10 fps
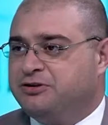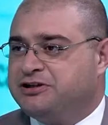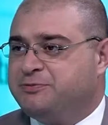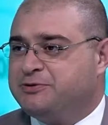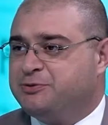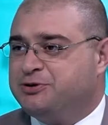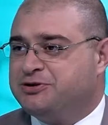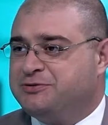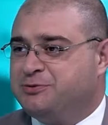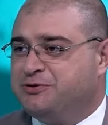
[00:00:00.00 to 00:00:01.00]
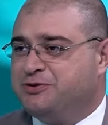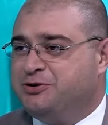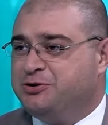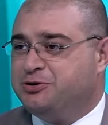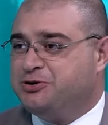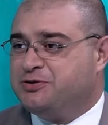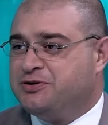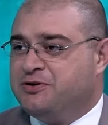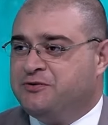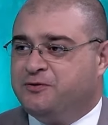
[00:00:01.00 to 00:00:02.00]
the experts would discuss most of the issues. It's
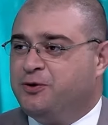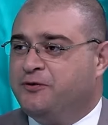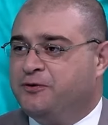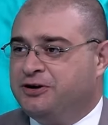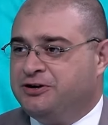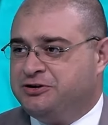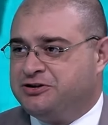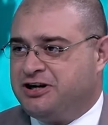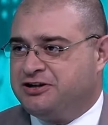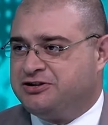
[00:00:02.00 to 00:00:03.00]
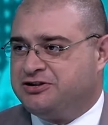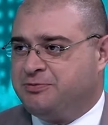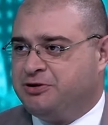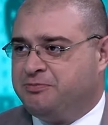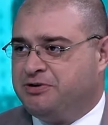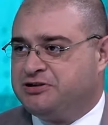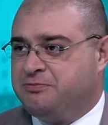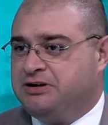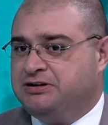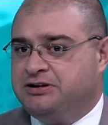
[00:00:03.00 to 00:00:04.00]
full of discussions about the
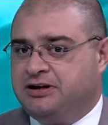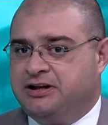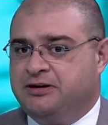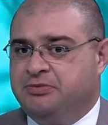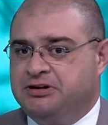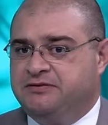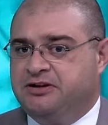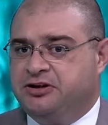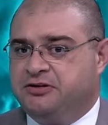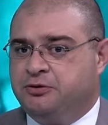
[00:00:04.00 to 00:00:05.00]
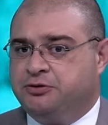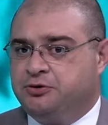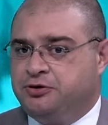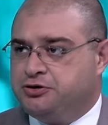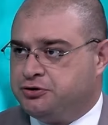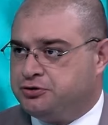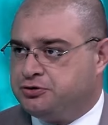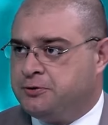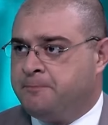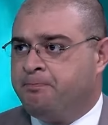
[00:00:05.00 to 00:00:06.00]
possibility, and I believe that there were two
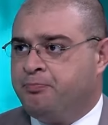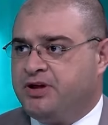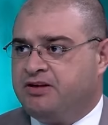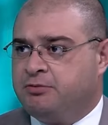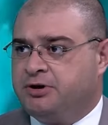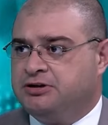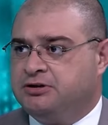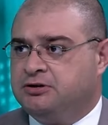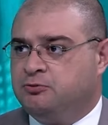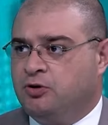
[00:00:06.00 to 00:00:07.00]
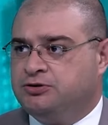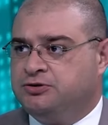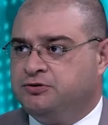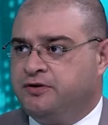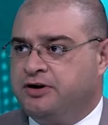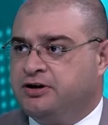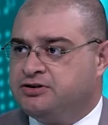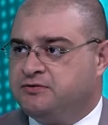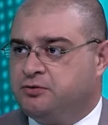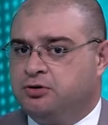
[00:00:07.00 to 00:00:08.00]
issues that everybody wanted to find
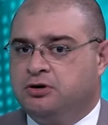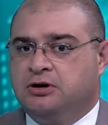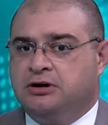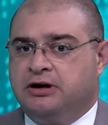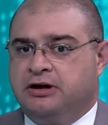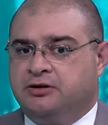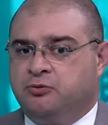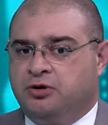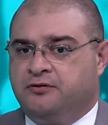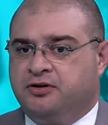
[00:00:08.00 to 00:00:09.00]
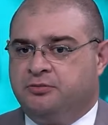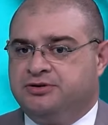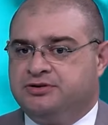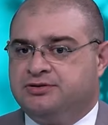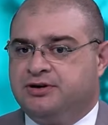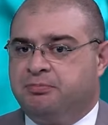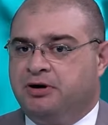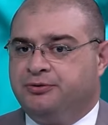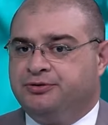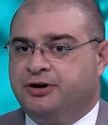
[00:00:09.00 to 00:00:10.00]
answer for, and one of them is
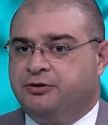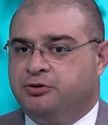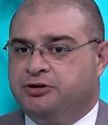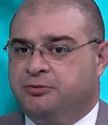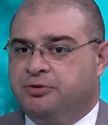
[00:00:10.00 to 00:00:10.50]
about that will there